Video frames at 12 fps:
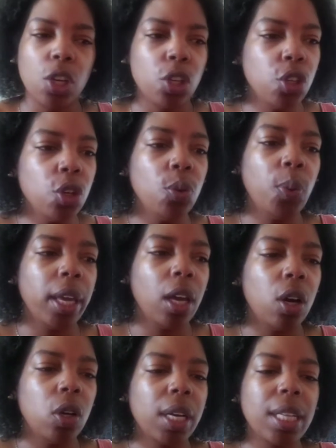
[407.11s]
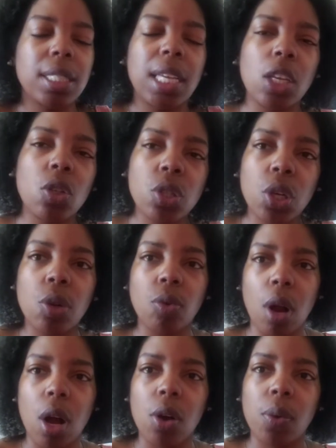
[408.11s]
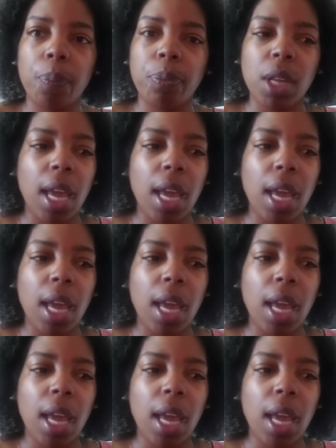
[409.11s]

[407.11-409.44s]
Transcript: you will continue to grow,